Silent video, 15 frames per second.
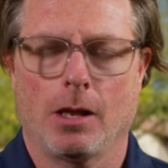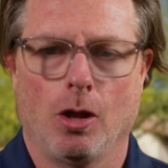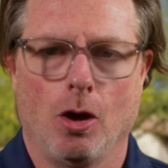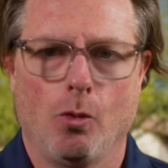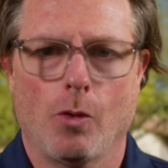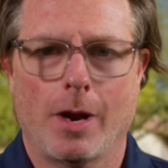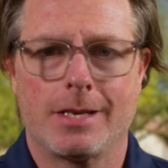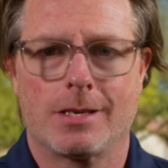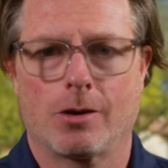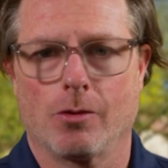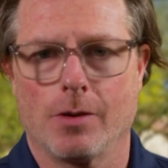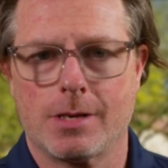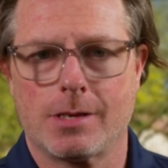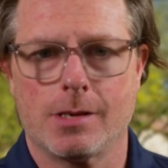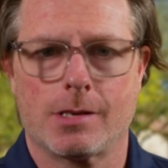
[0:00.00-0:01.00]
low rates
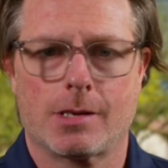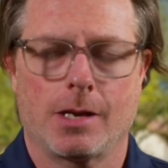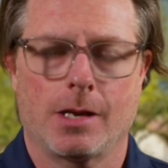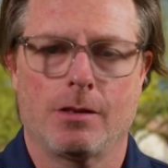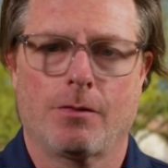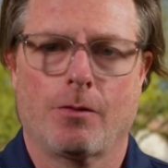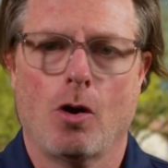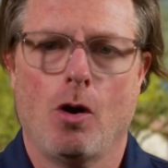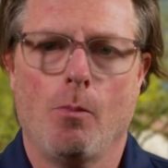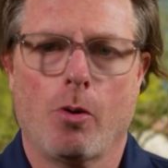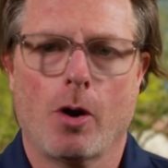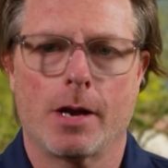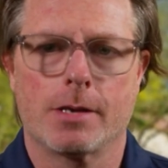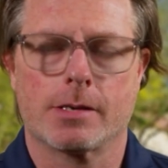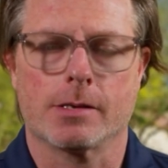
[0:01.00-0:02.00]
grease the skids for home
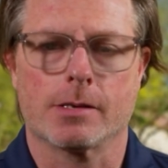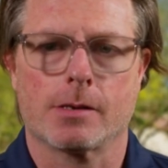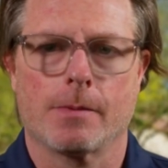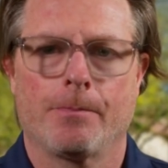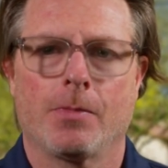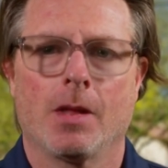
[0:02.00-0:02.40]
prices.